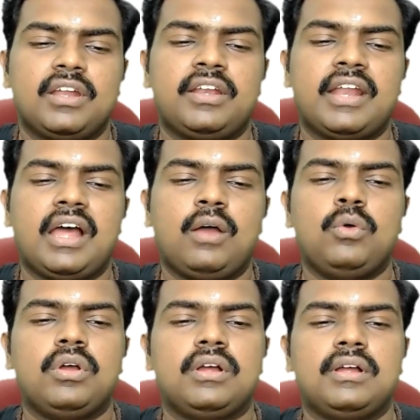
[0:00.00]

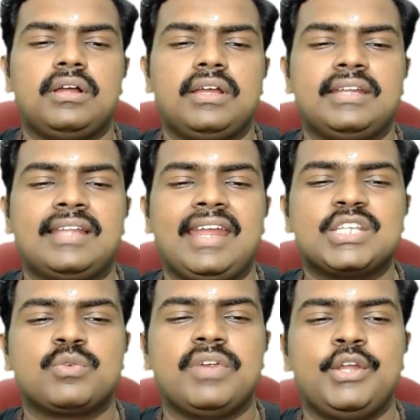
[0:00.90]
Now in the
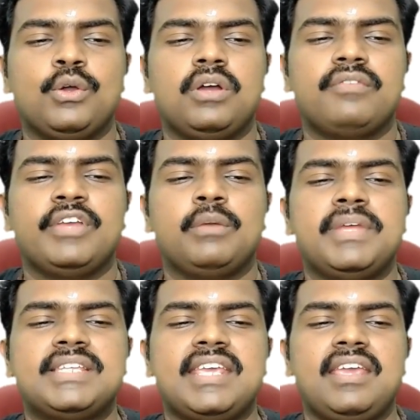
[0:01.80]
next video, we'll
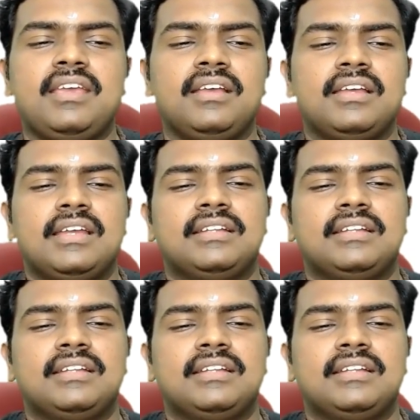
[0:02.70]
be seeing